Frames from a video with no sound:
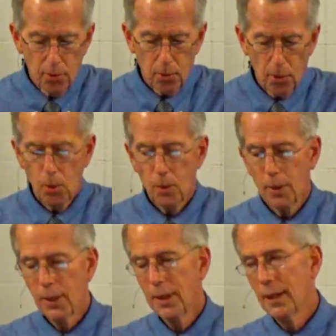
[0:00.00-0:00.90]

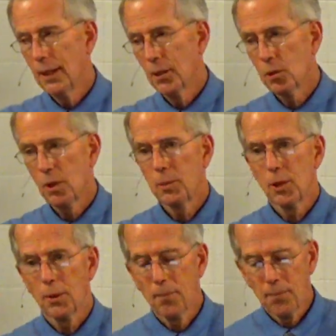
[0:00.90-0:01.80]
through uh,
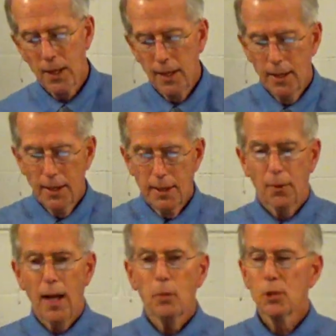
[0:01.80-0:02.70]
Scripture.
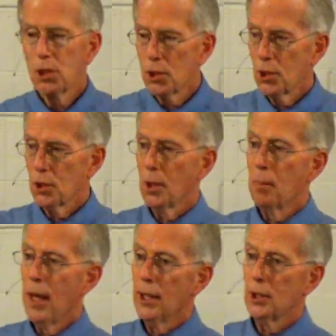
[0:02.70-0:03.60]
Now, that was just his
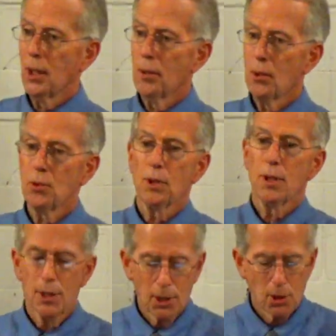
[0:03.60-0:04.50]
compassion on those who
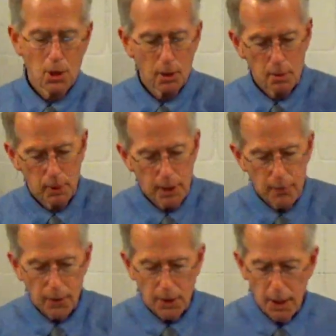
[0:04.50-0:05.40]
didn't necessarily
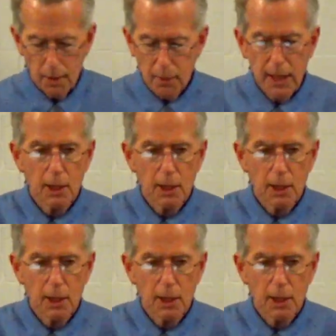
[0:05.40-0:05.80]
believe on him.